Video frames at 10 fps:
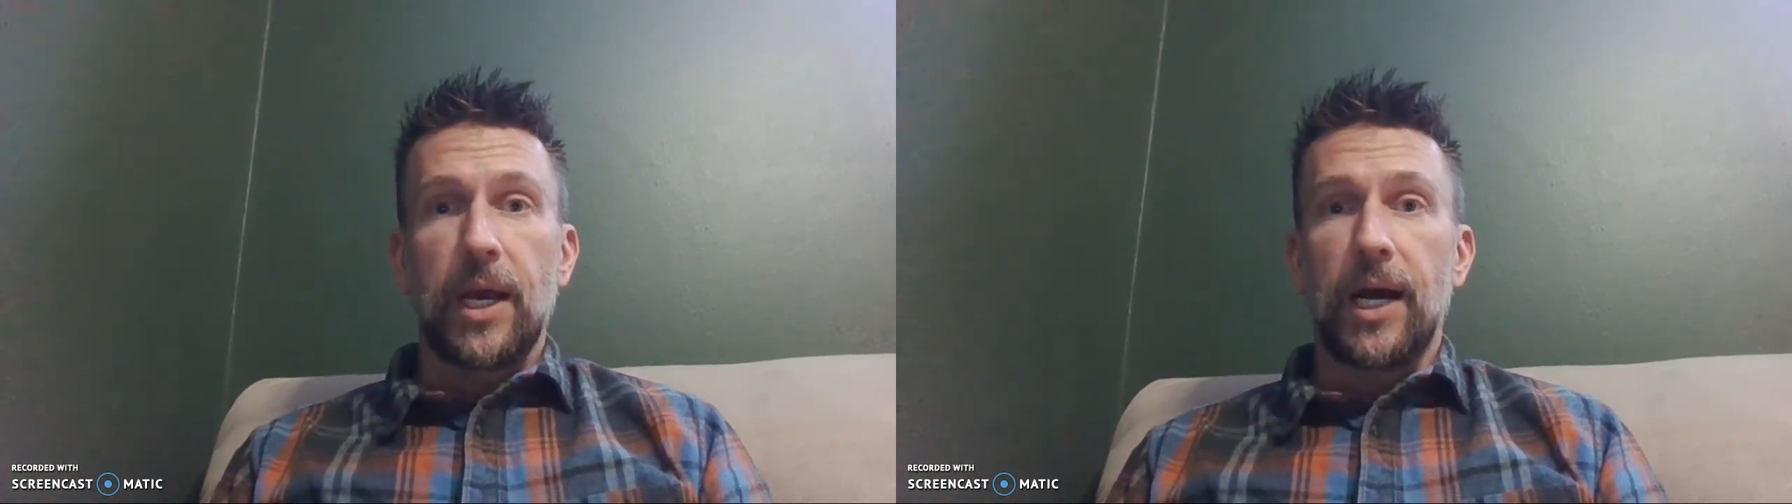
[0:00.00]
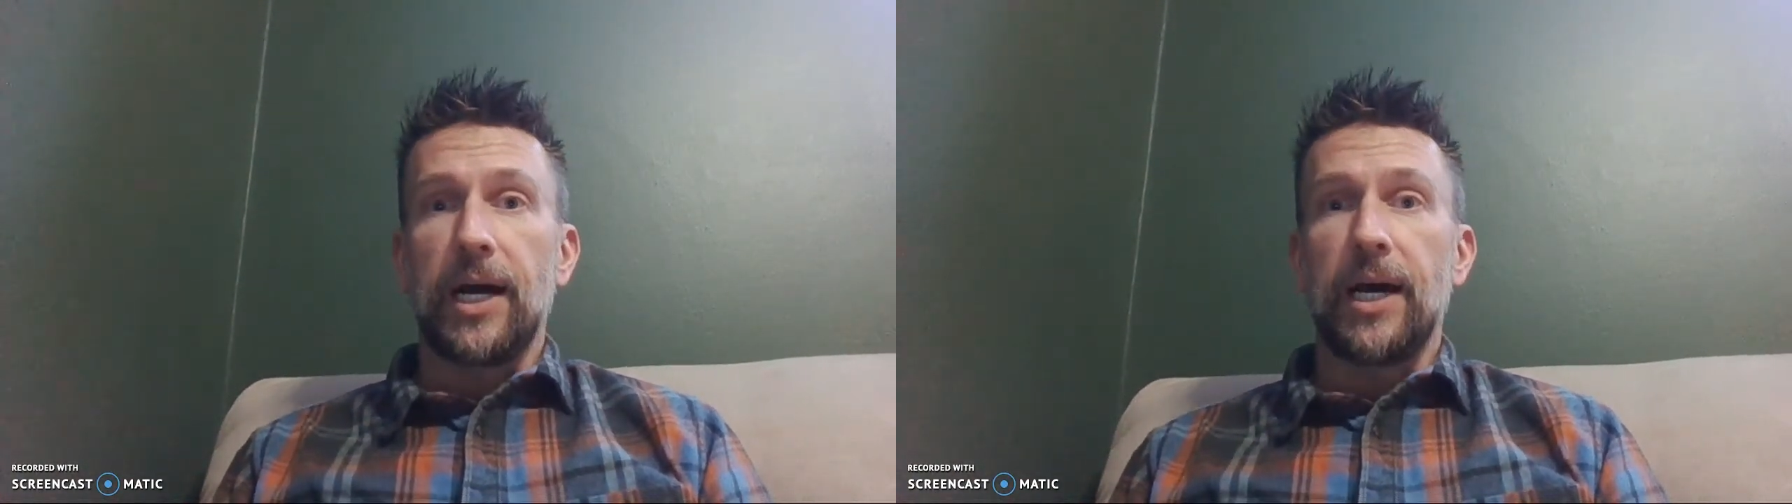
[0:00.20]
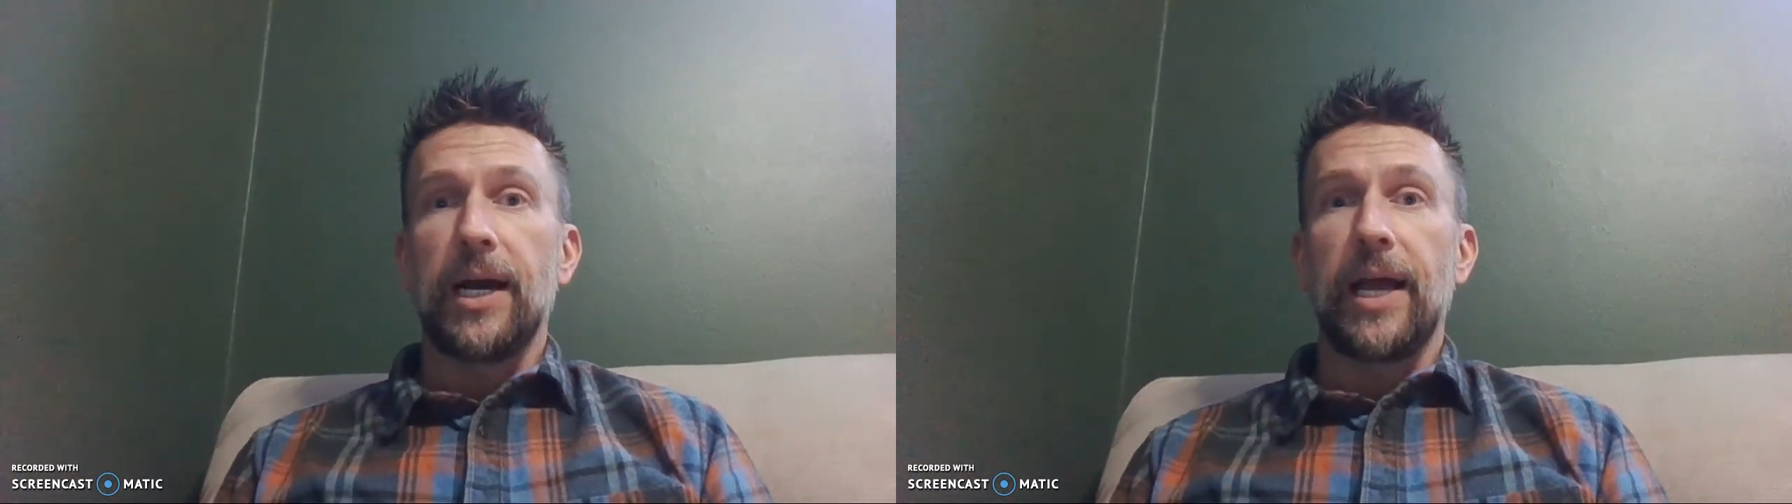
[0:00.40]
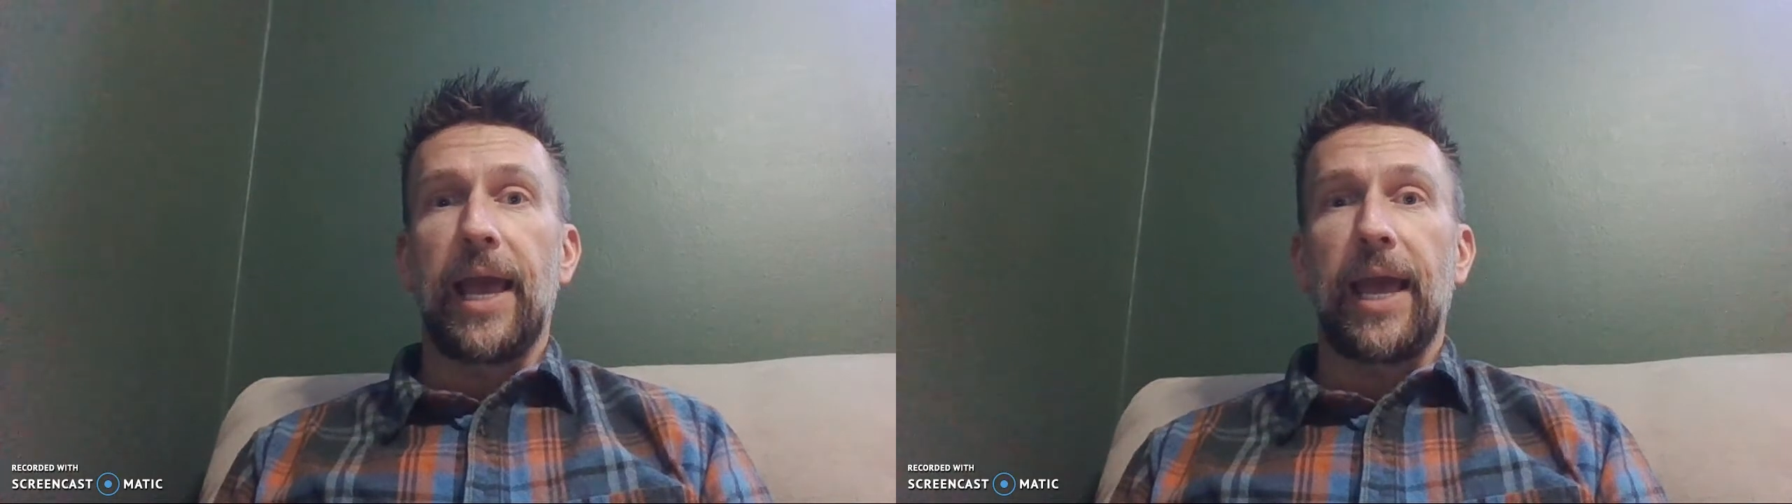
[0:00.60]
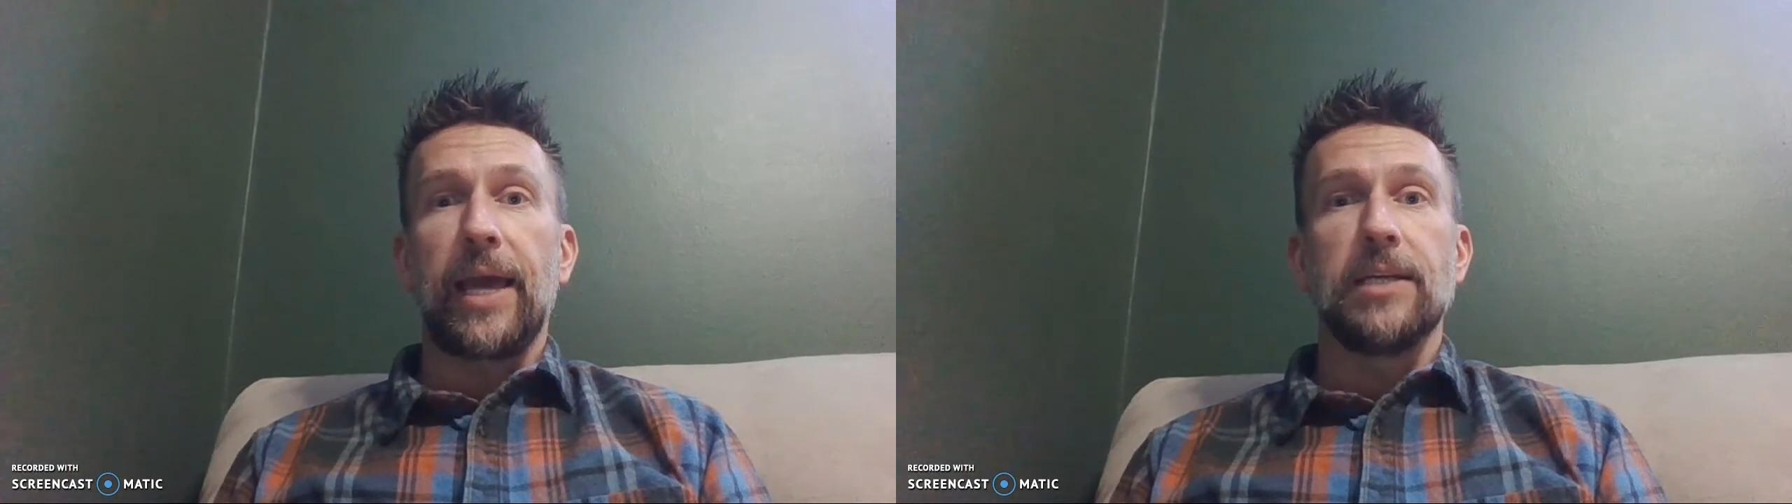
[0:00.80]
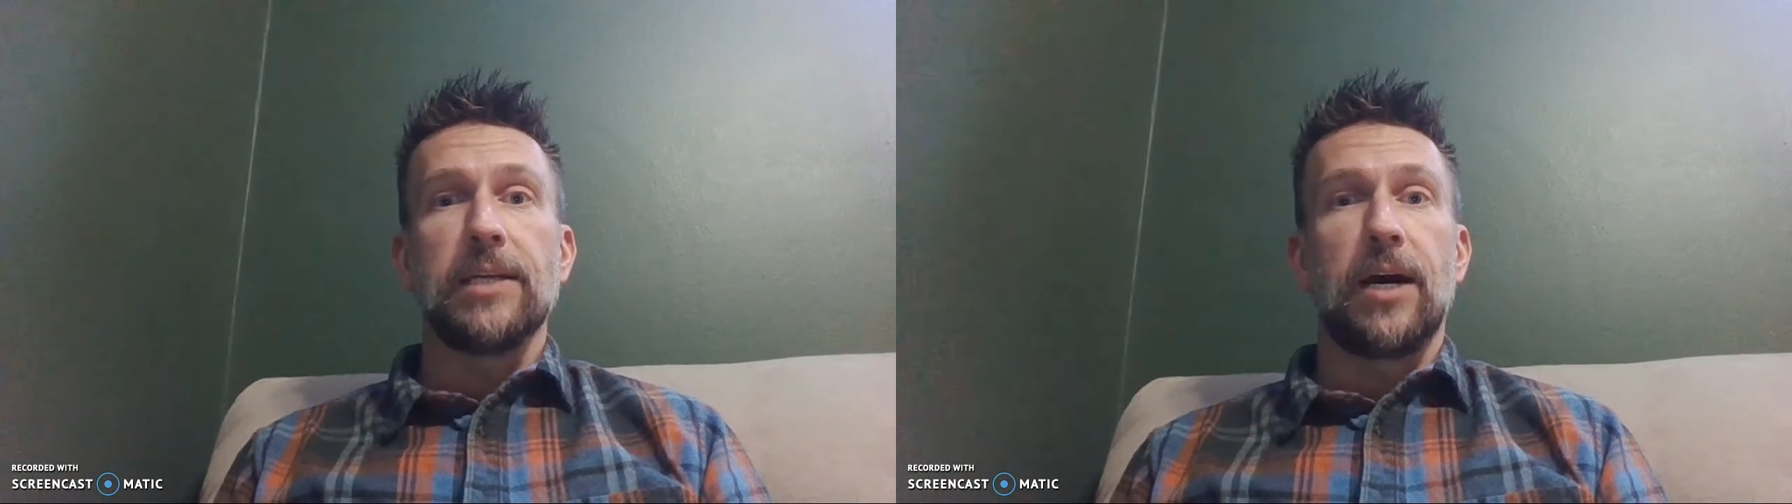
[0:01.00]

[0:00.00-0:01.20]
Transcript: And